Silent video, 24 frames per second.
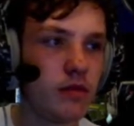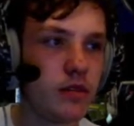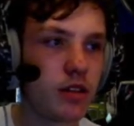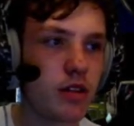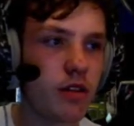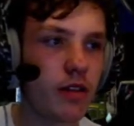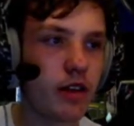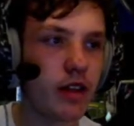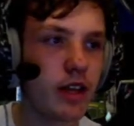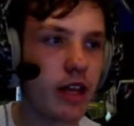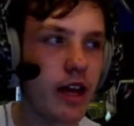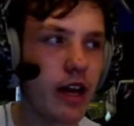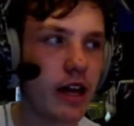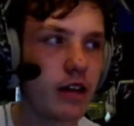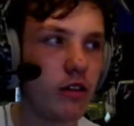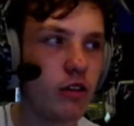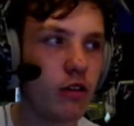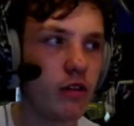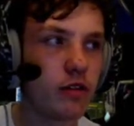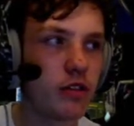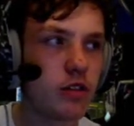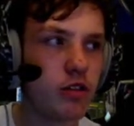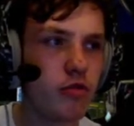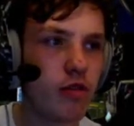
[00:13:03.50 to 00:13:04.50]
So I think they head
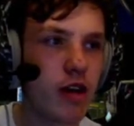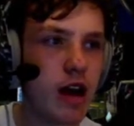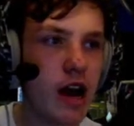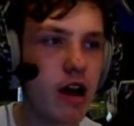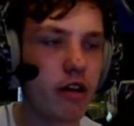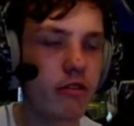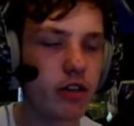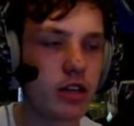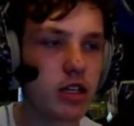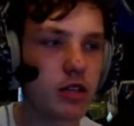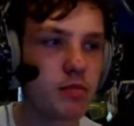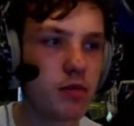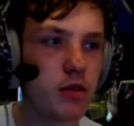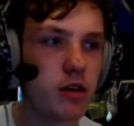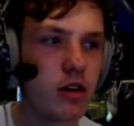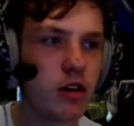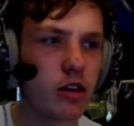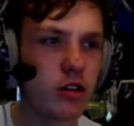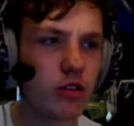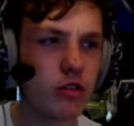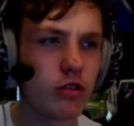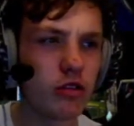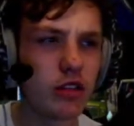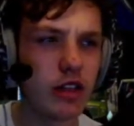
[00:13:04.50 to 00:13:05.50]
off to
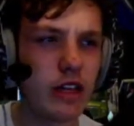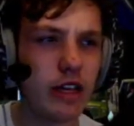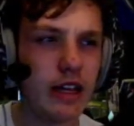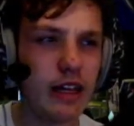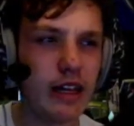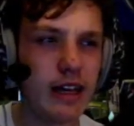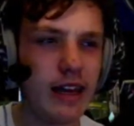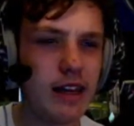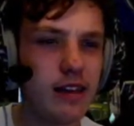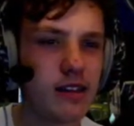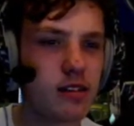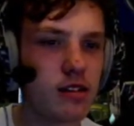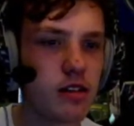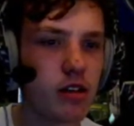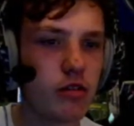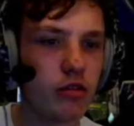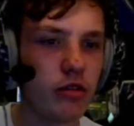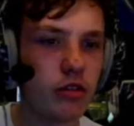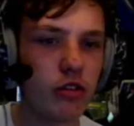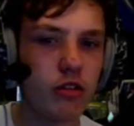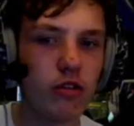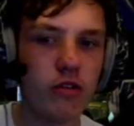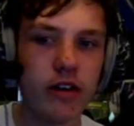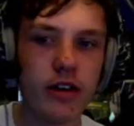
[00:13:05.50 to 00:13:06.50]
Harrisburg on the
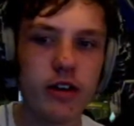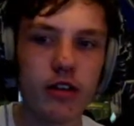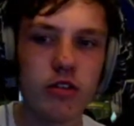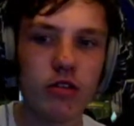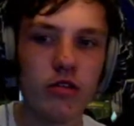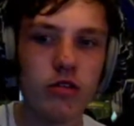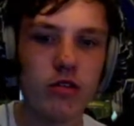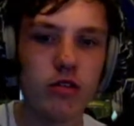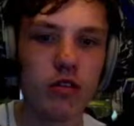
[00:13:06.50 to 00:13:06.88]
Keystone Corridor,